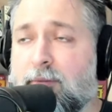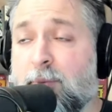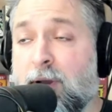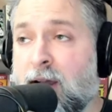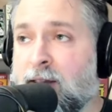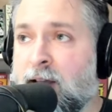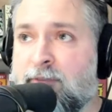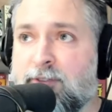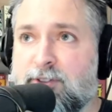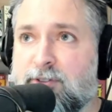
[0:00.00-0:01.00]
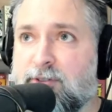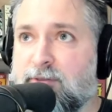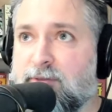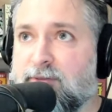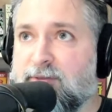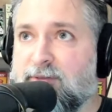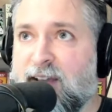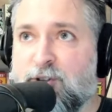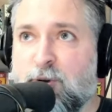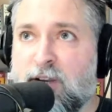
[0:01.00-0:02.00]
But I left
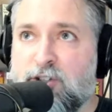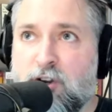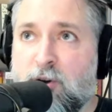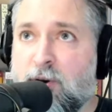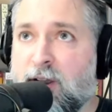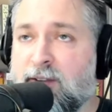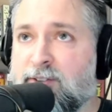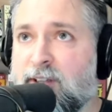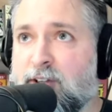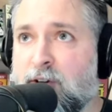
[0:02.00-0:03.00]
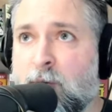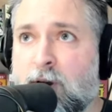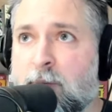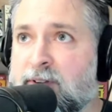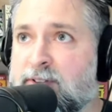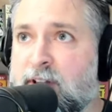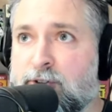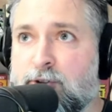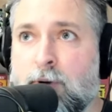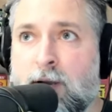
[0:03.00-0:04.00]
that trade show and I said, you know what, I'm going to
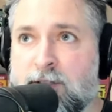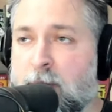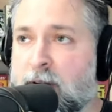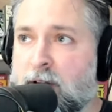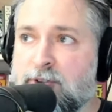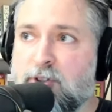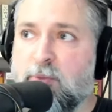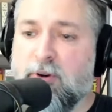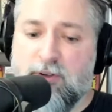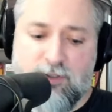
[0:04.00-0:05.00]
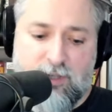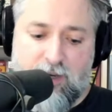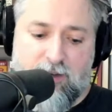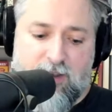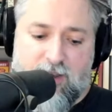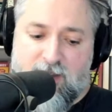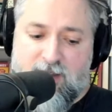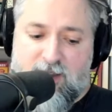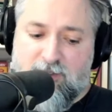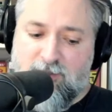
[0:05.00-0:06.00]
sell direct to my customers, and I
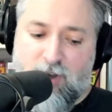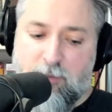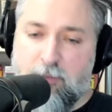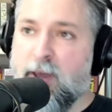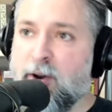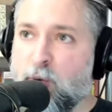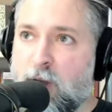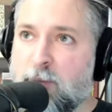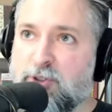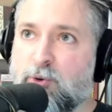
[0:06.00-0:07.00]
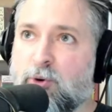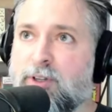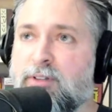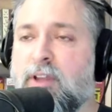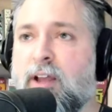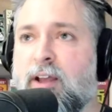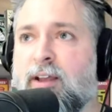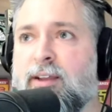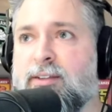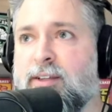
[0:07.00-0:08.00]
got a better web store
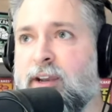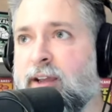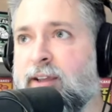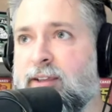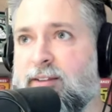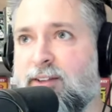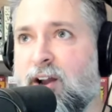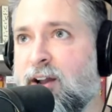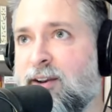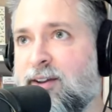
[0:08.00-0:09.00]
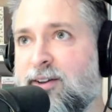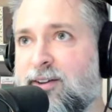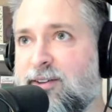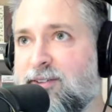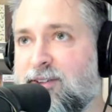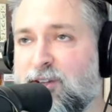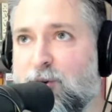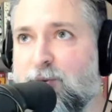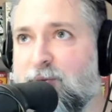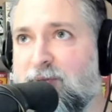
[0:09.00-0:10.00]
designed, and I got, you
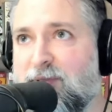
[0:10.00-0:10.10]
know,